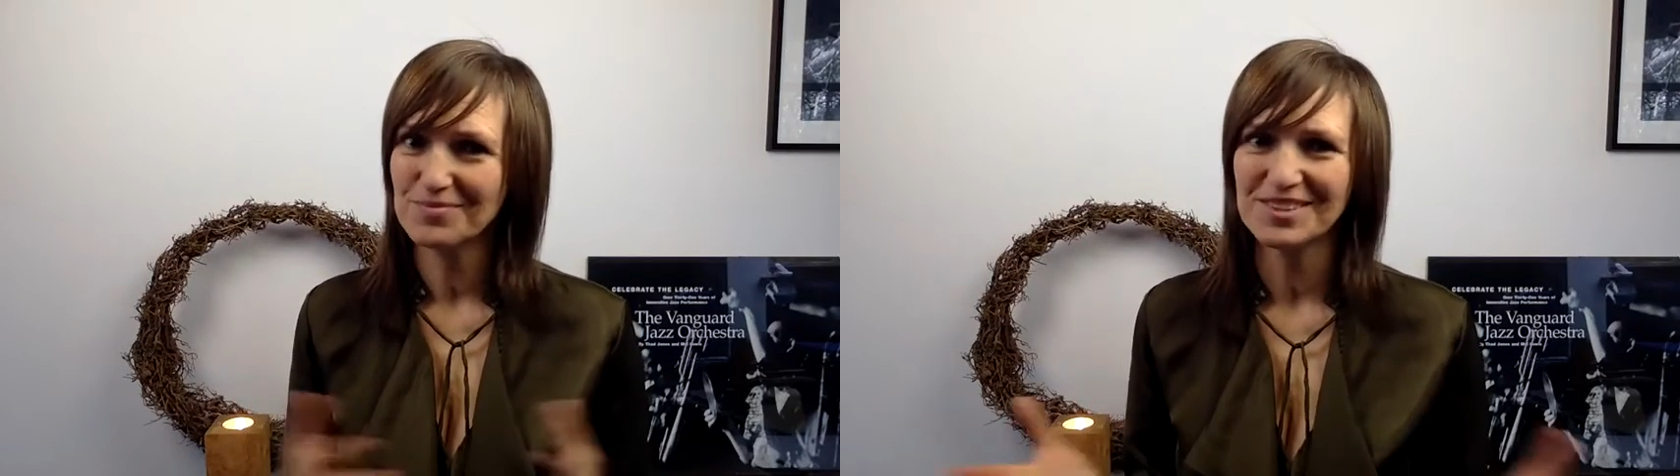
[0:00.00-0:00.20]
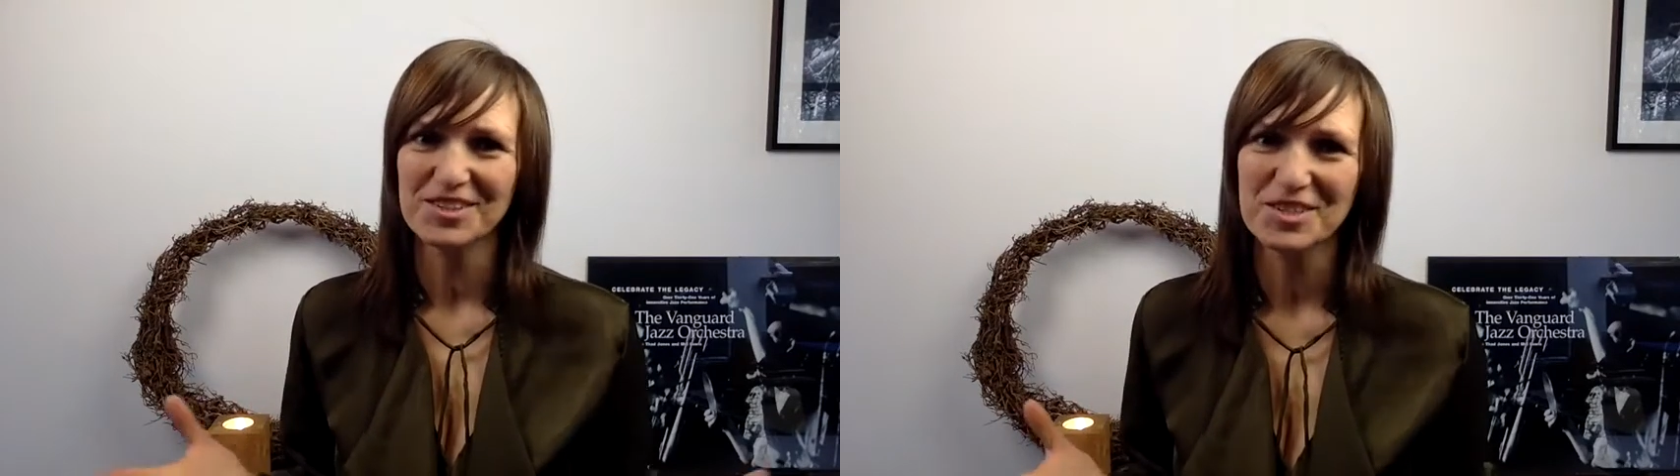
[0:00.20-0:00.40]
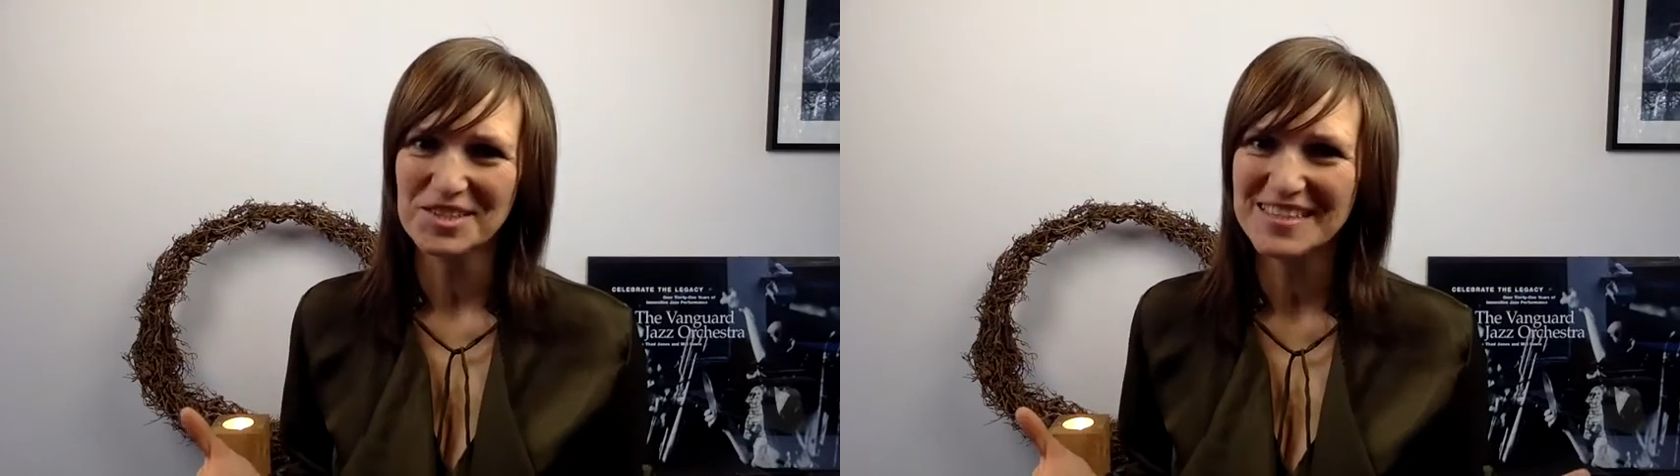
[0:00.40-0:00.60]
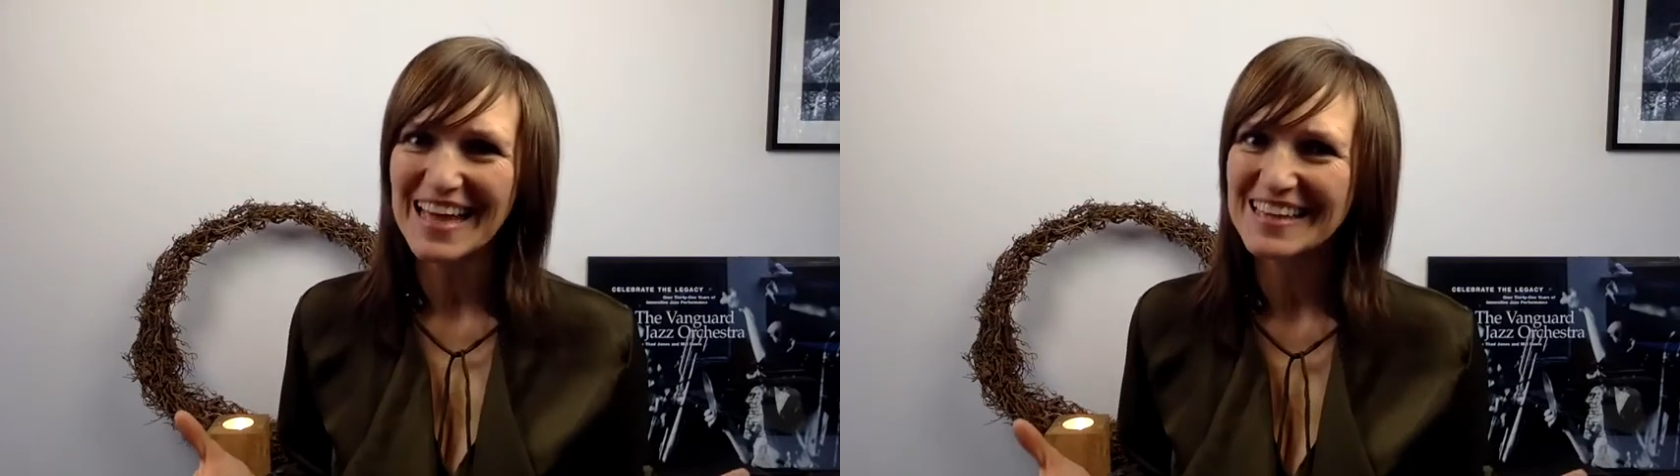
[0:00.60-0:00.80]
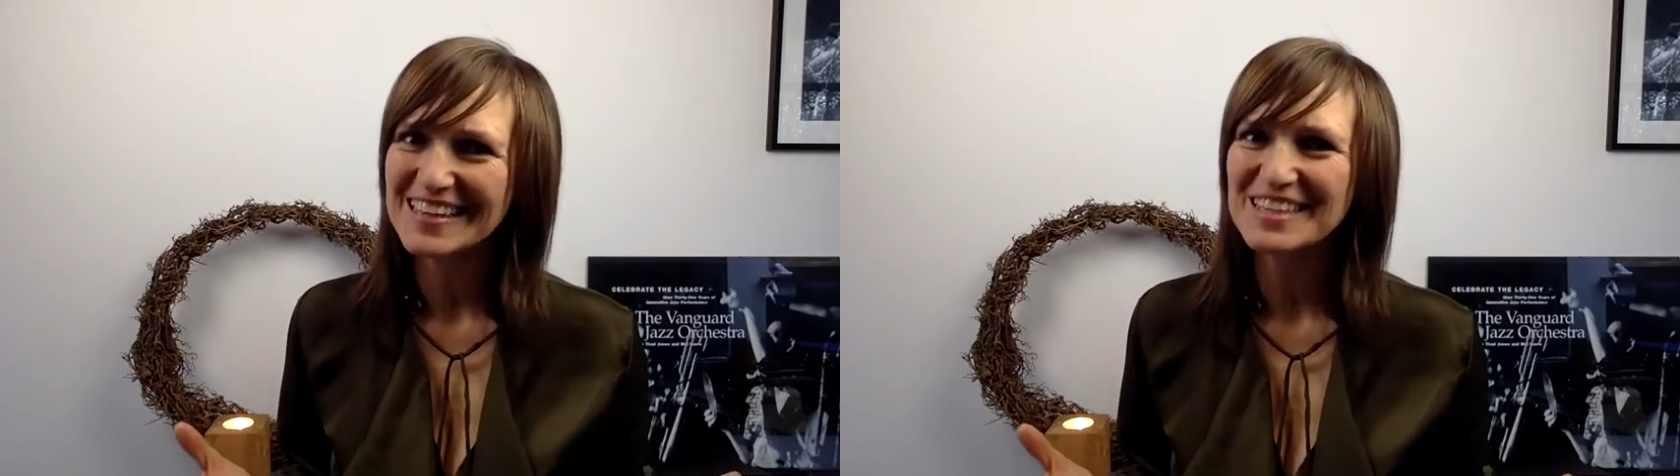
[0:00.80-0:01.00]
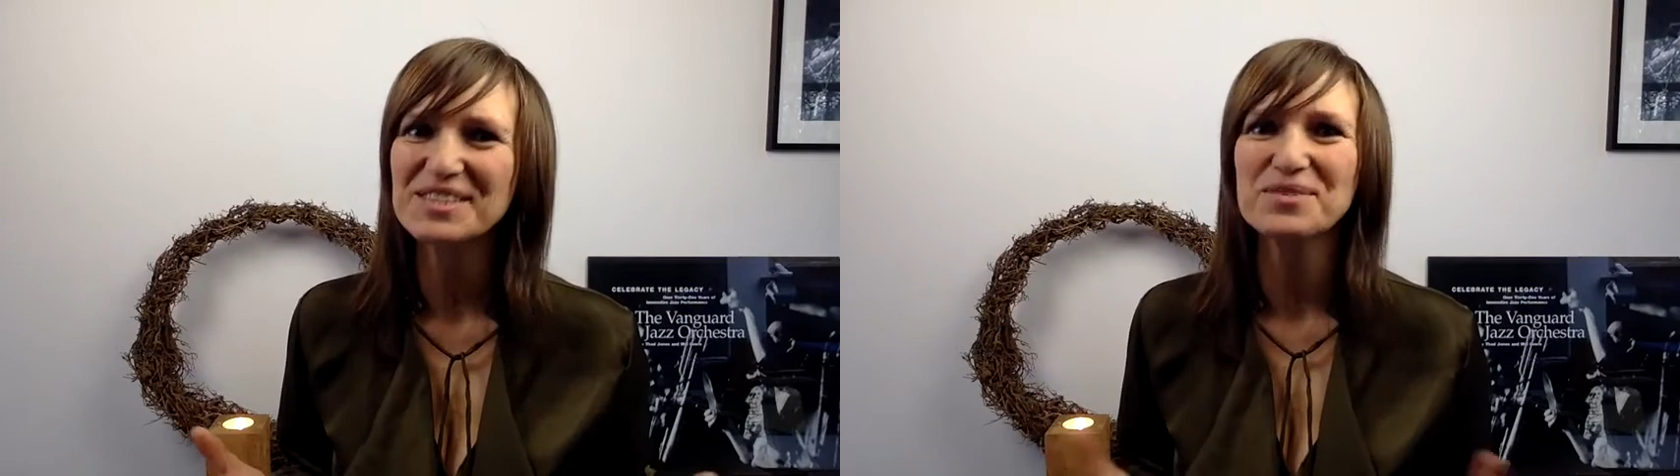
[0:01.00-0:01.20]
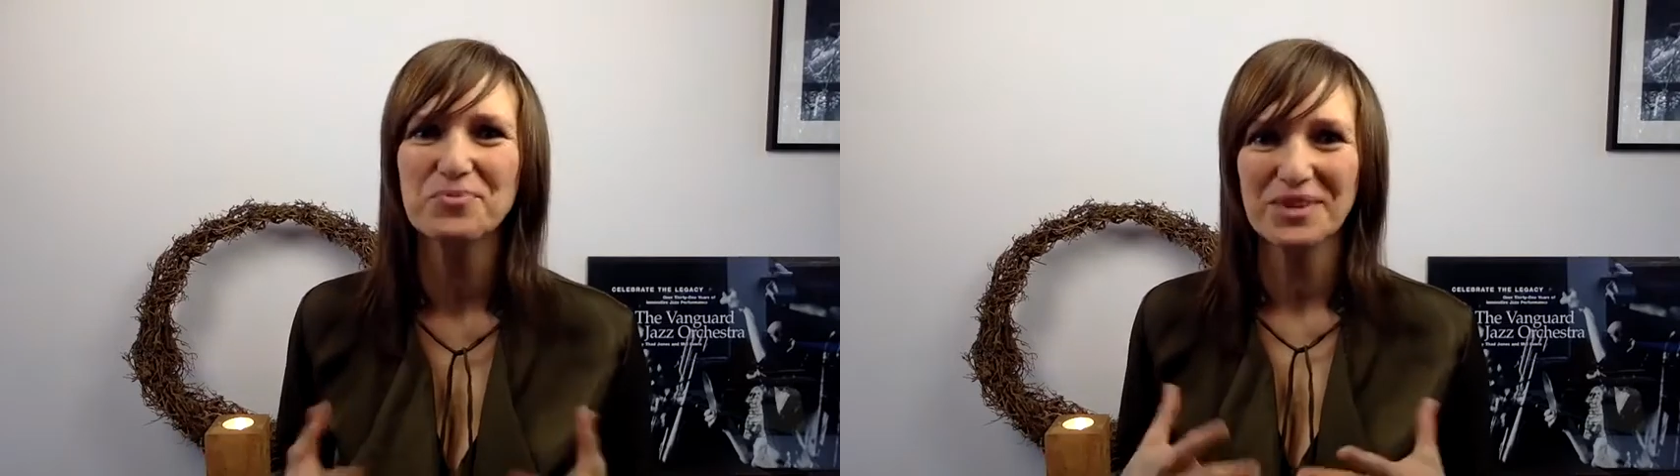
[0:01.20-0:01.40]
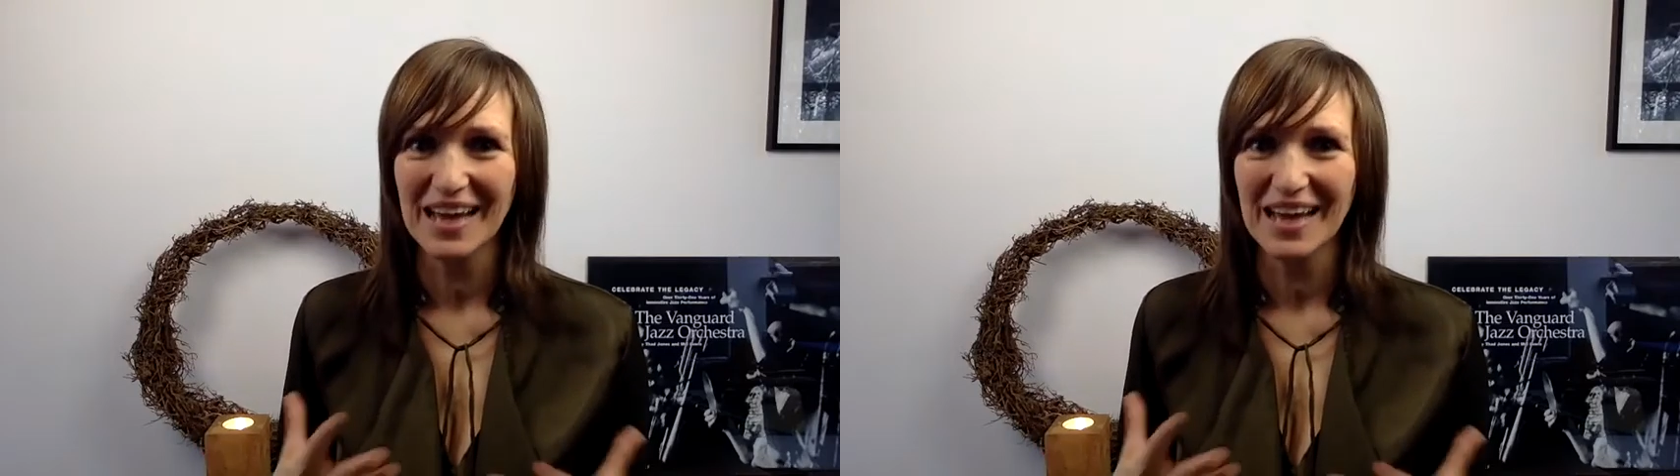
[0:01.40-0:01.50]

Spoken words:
Not just that, it's what